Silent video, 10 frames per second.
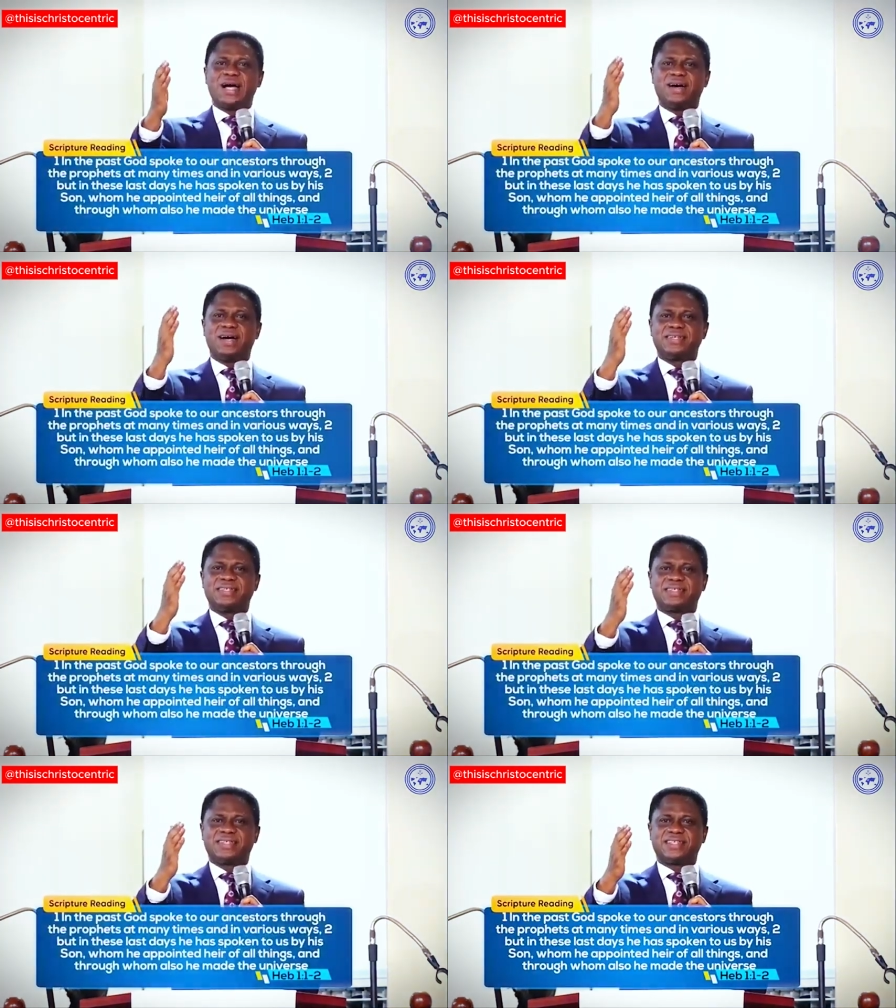our
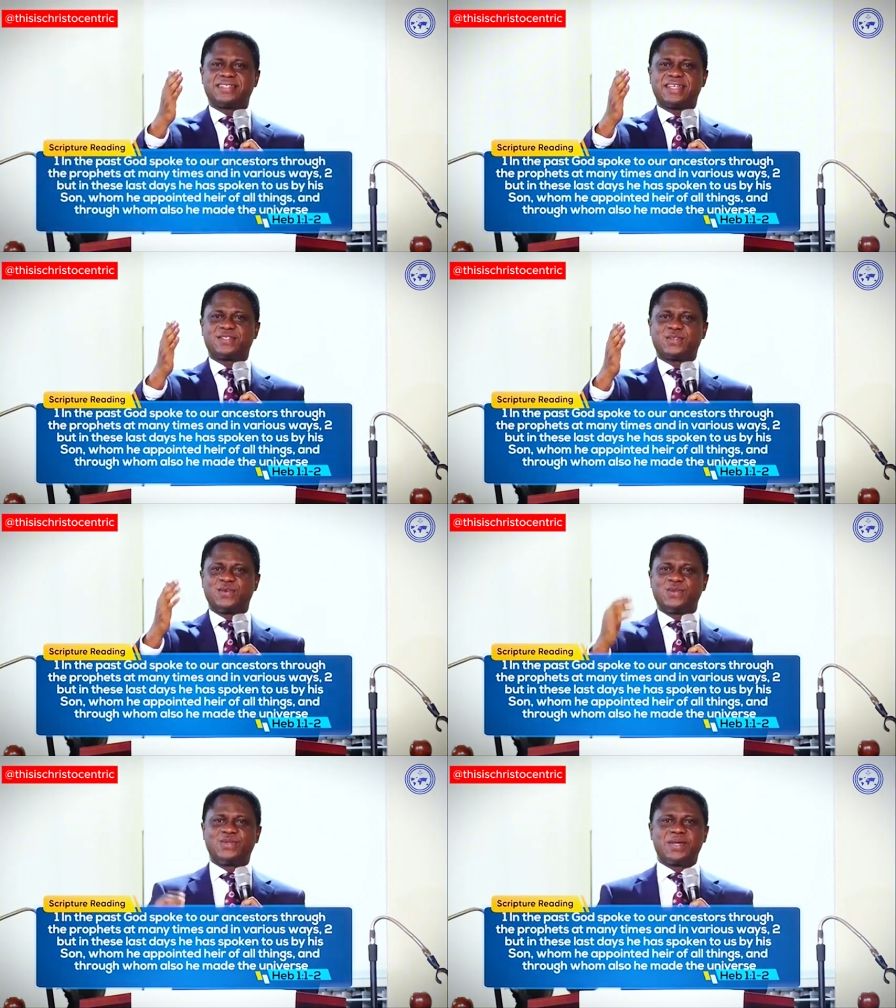ancestors
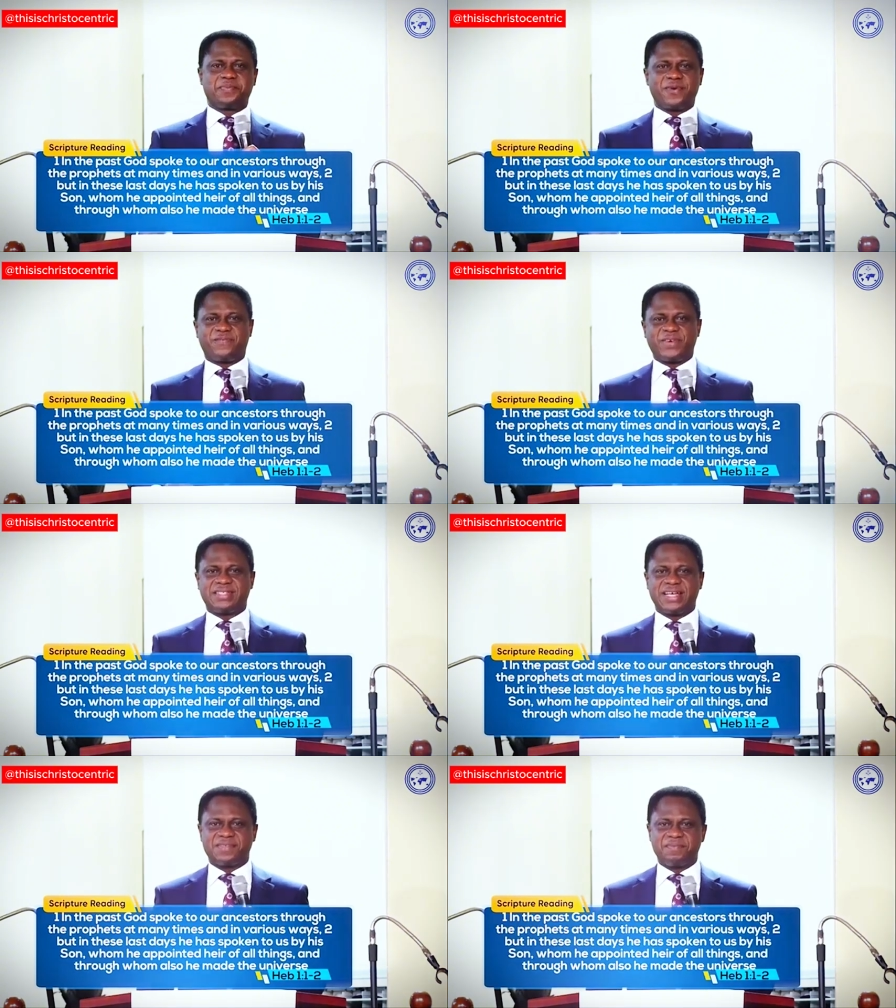through the
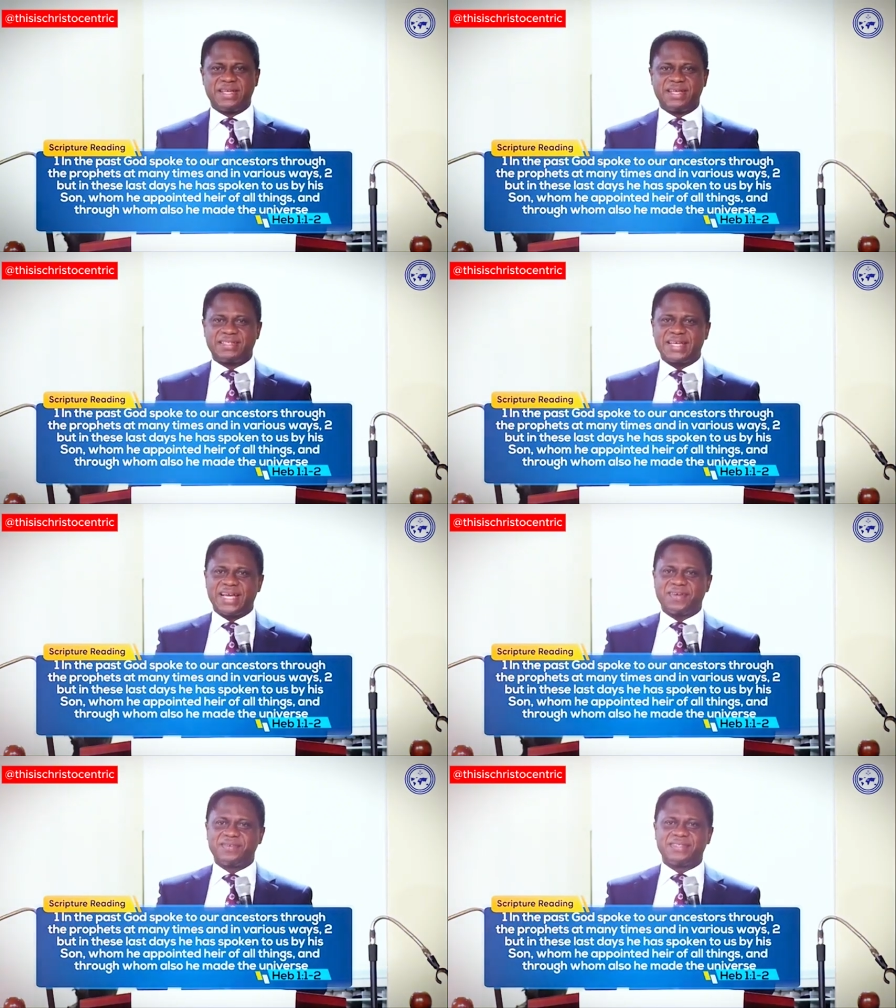prophets at many
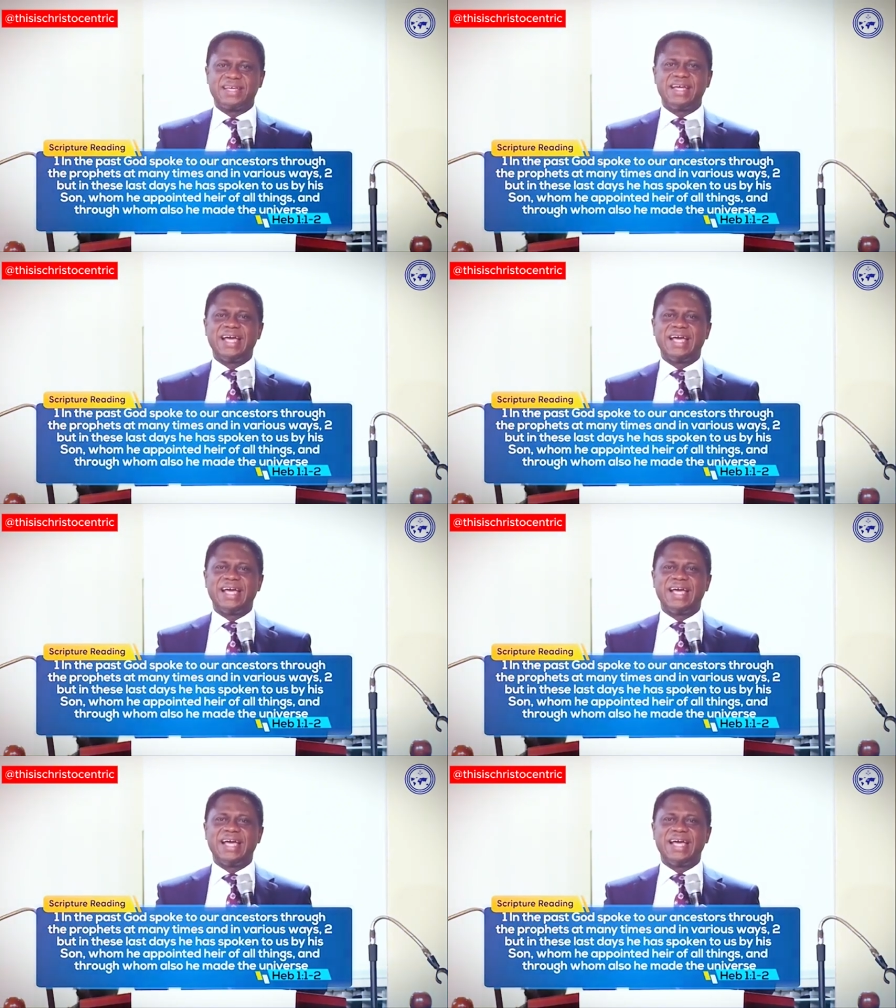times